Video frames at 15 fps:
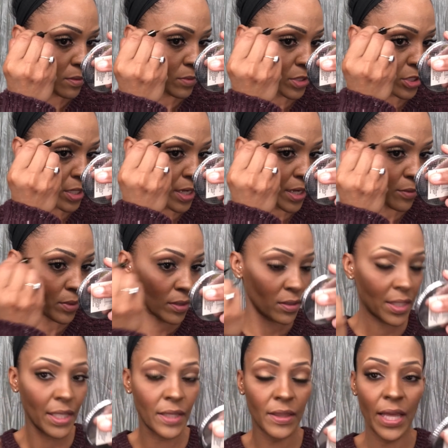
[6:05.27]
which I
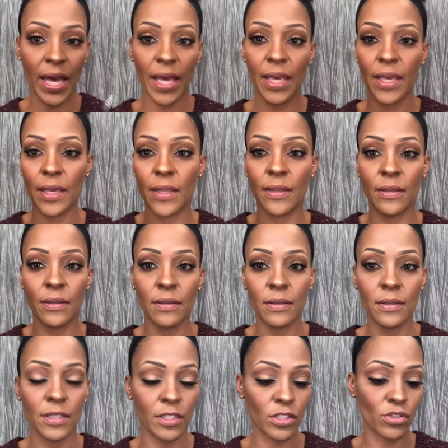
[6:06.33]
will link that in
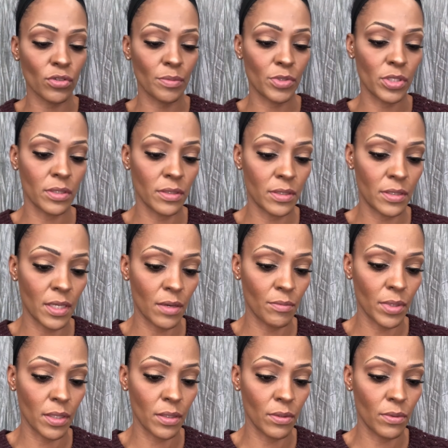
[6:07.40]
the description
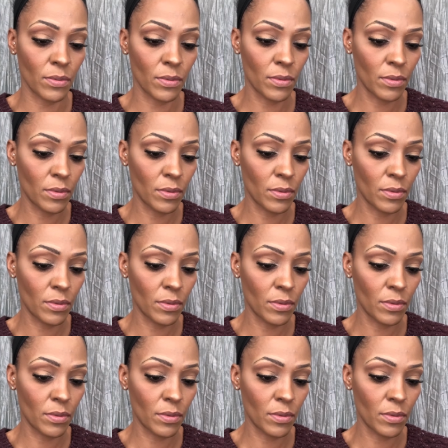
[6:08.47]
down below.